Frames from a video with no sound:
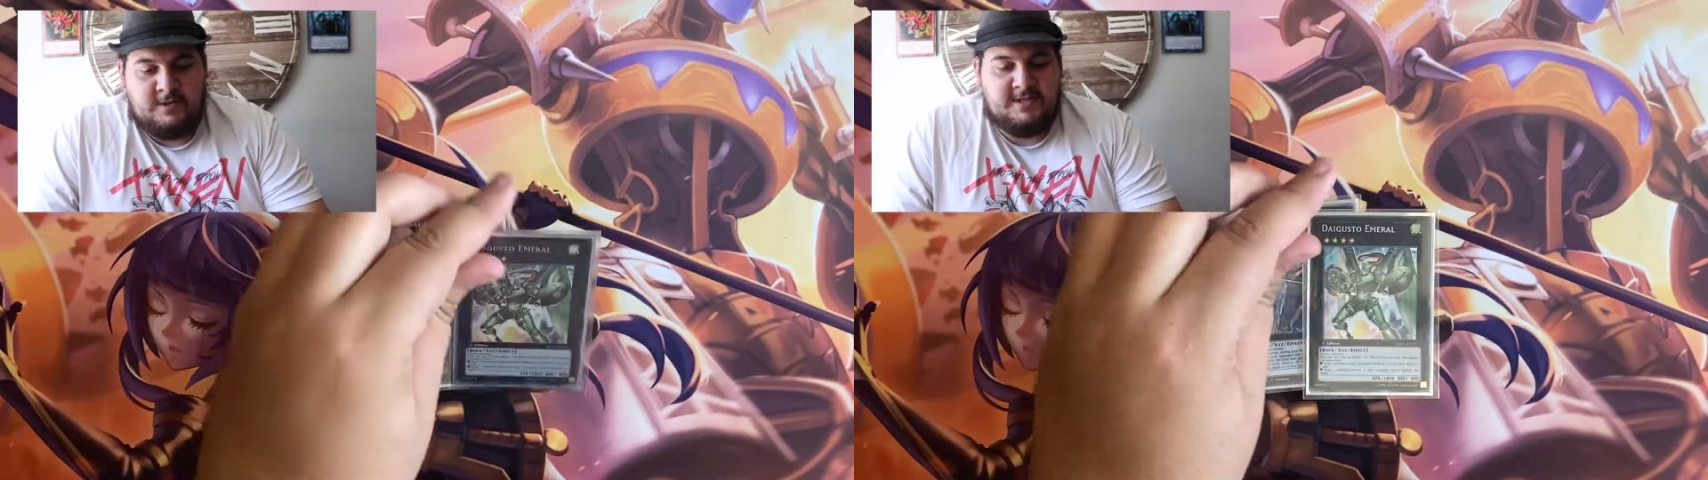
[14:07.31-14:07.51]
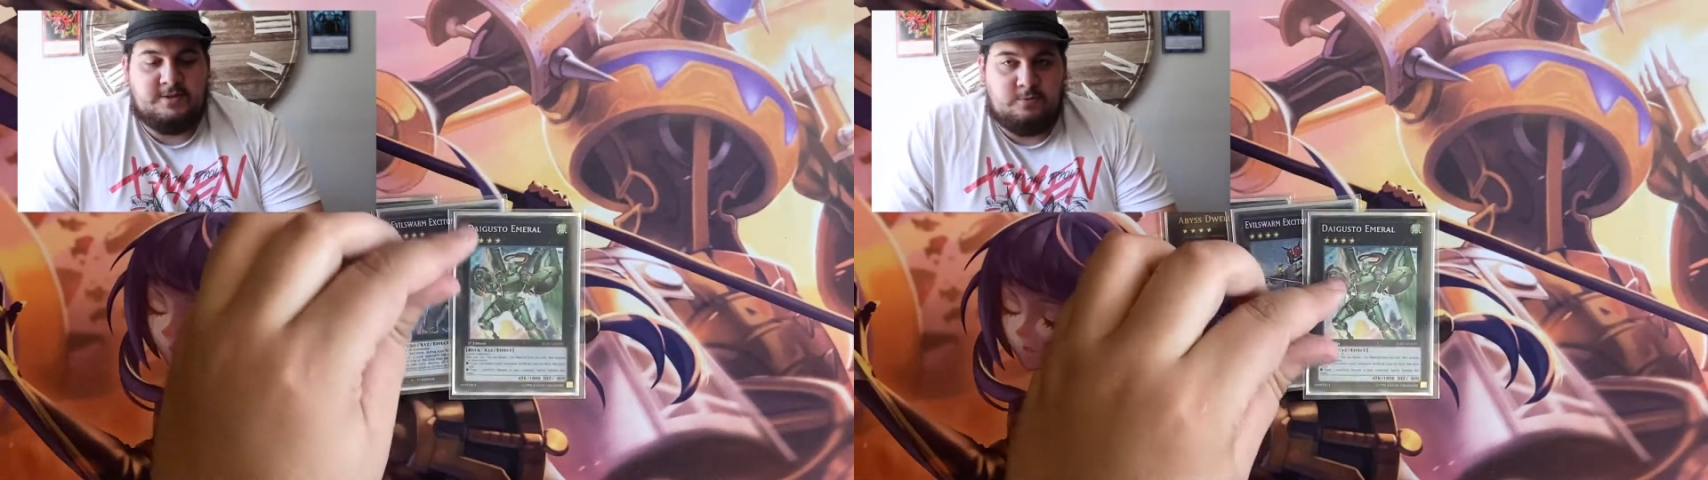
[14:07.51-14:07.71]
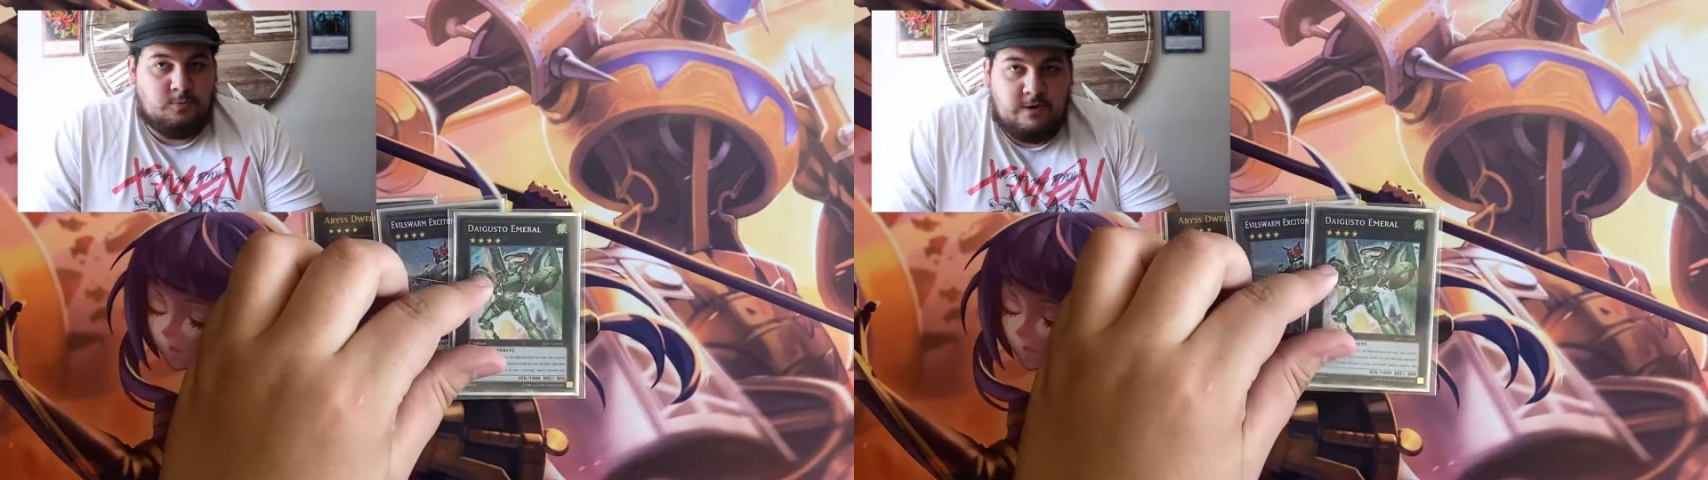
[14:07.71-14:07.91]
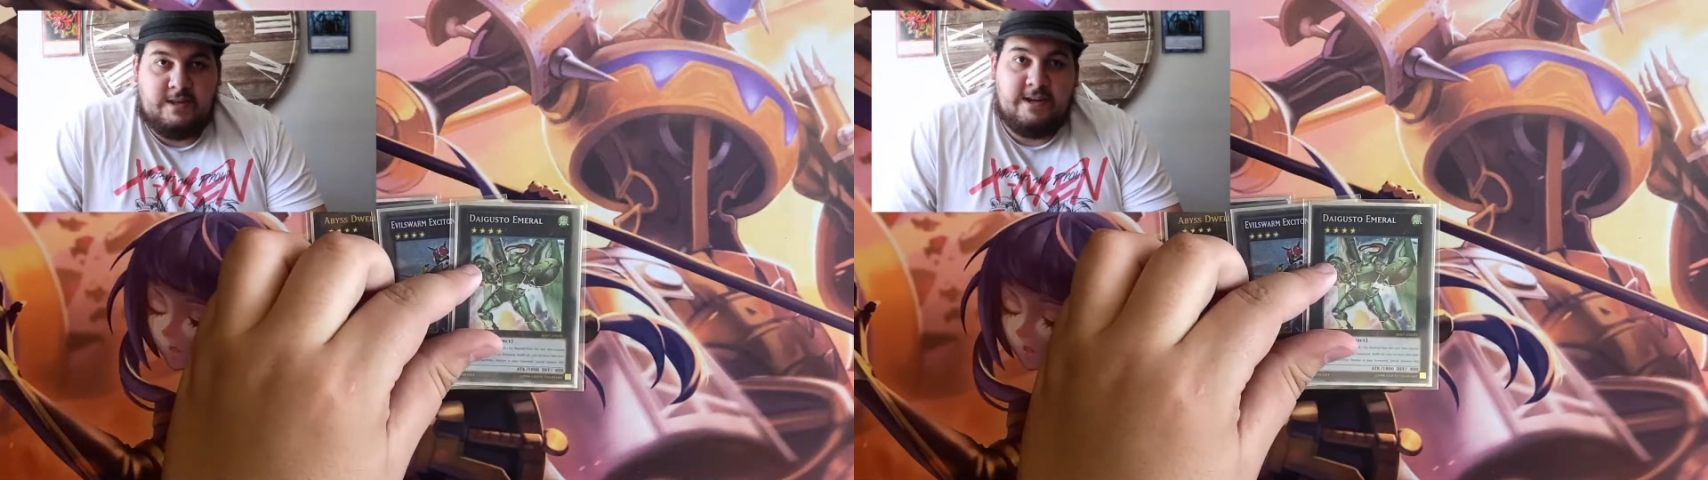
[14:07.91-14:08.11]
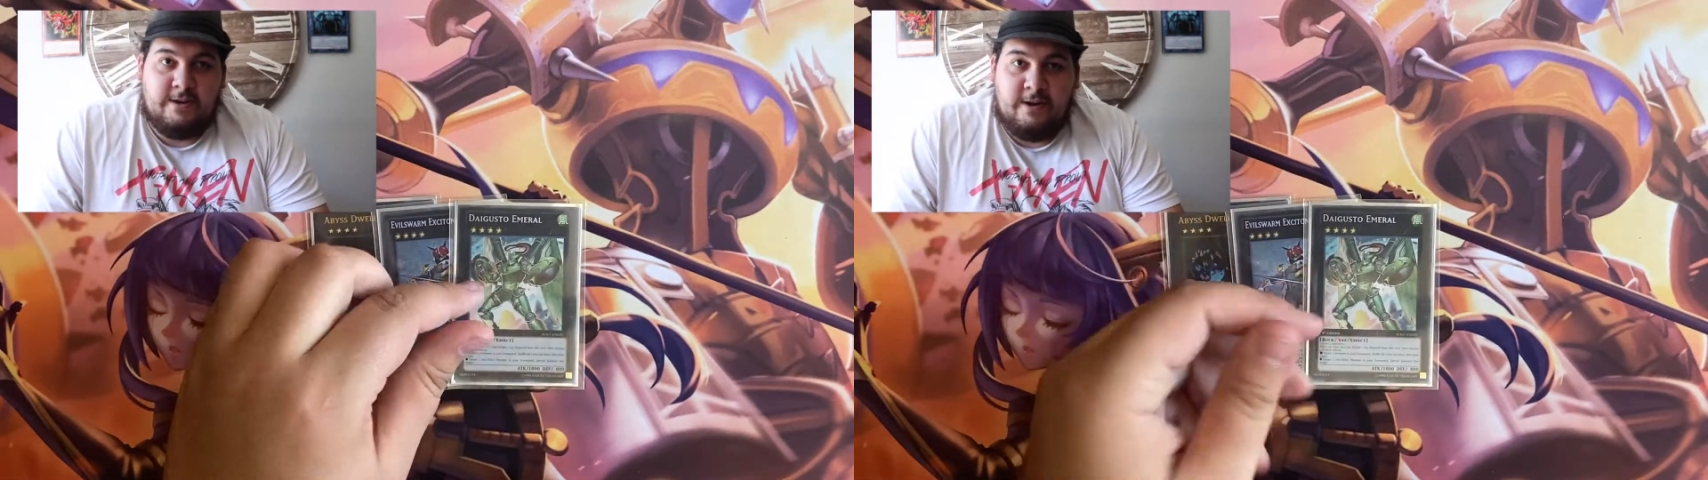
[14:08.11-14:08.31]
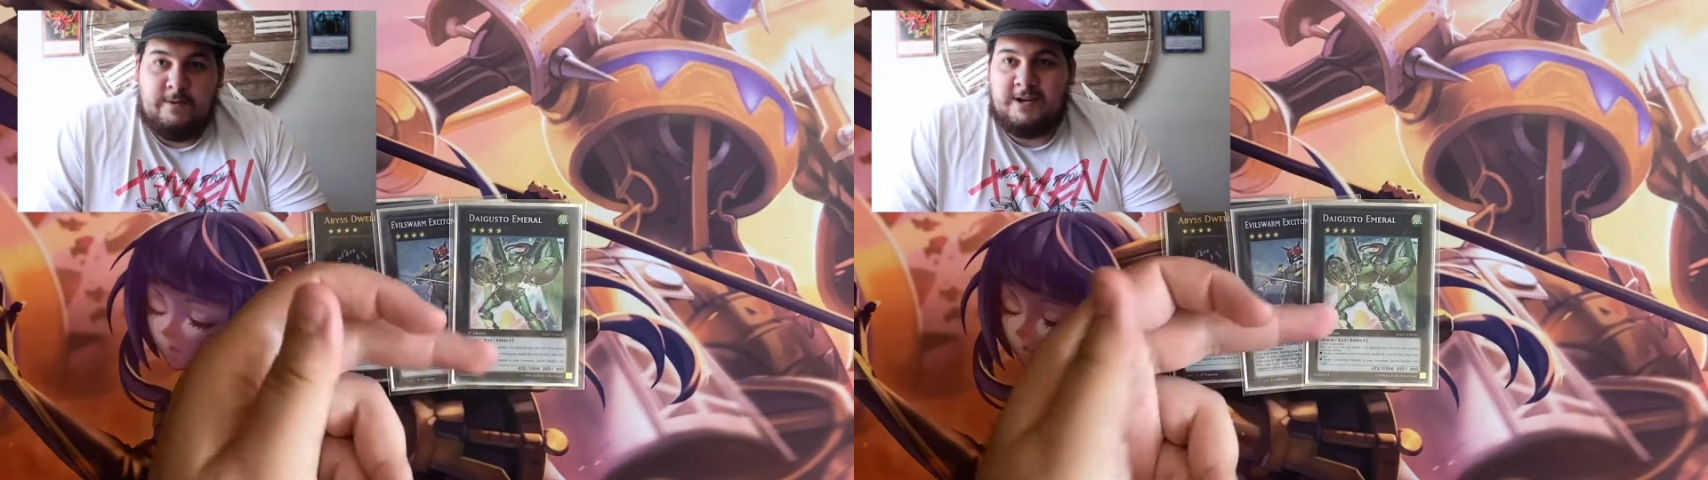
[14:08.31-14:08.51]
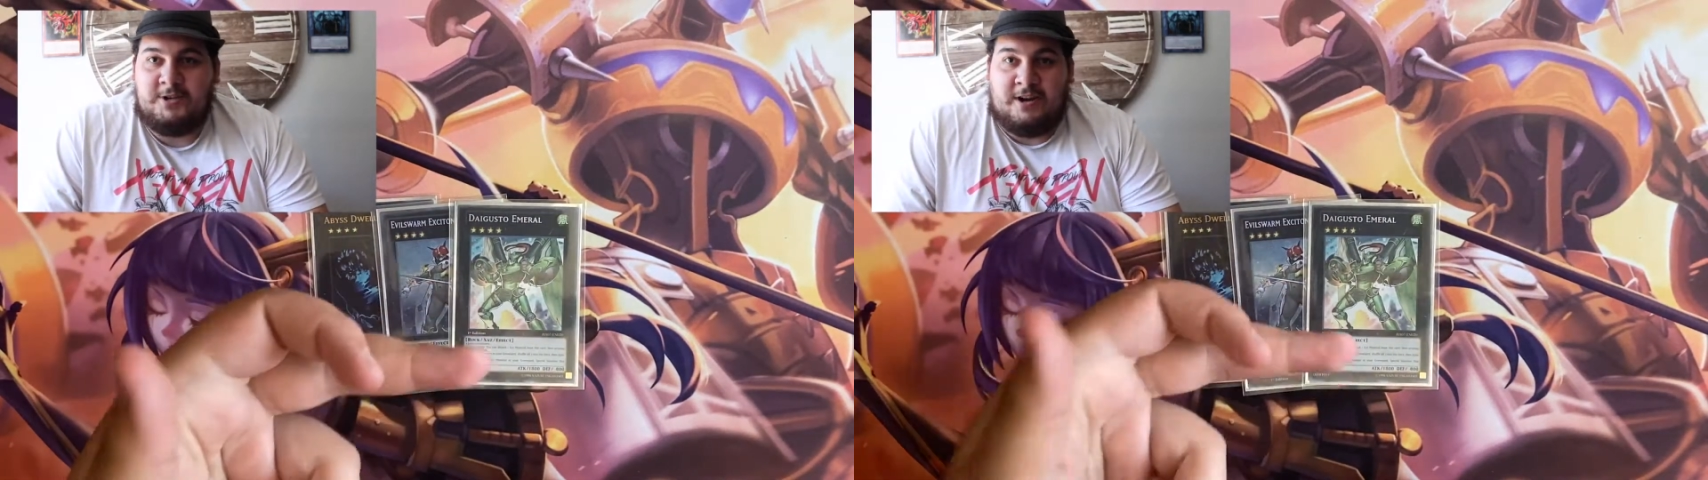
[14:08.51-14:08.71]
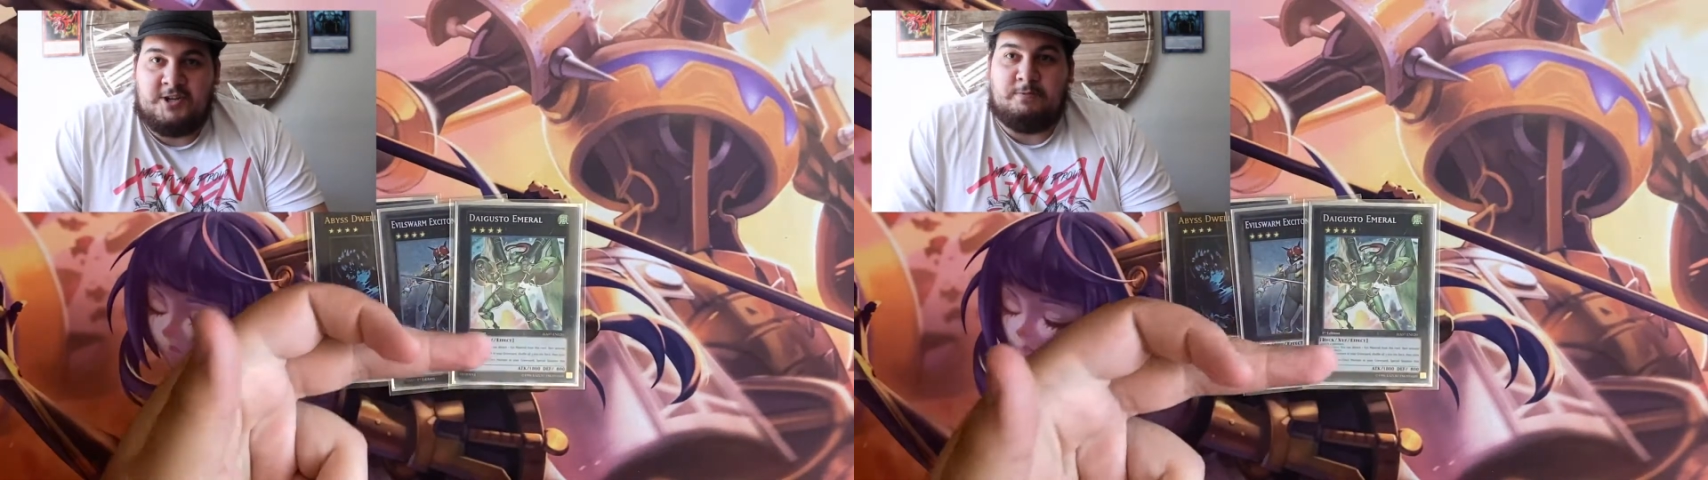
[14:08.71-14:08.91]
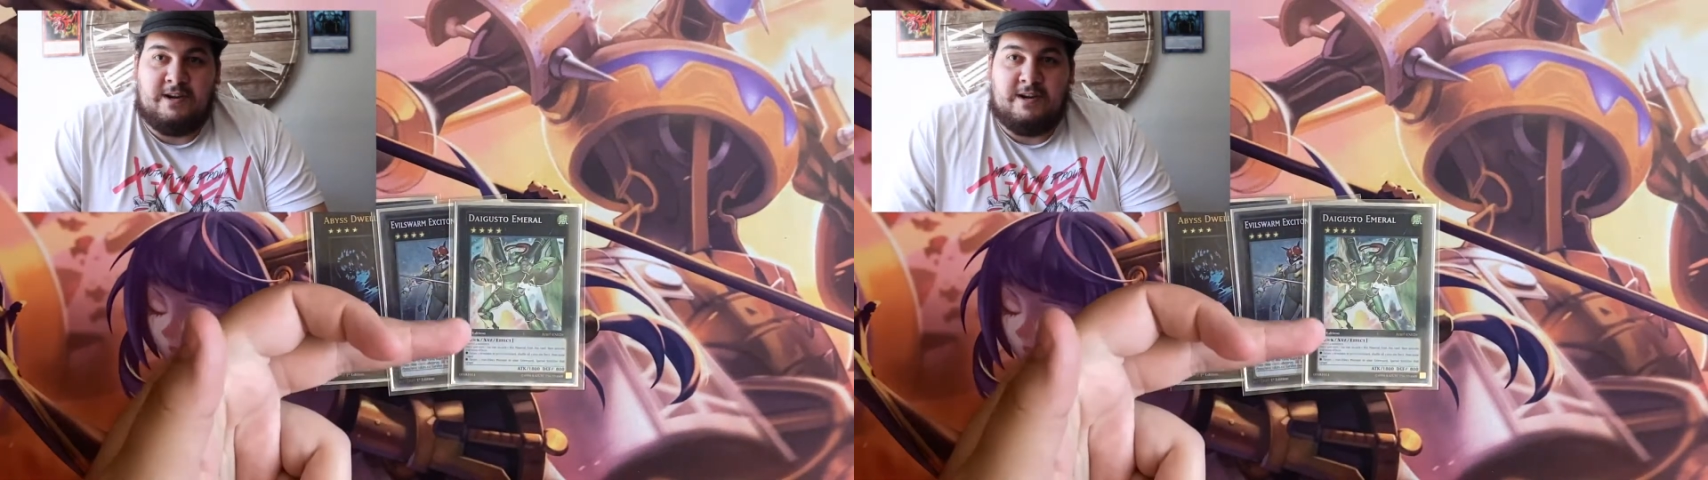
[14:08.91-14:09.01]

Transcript: This is really good because you're actually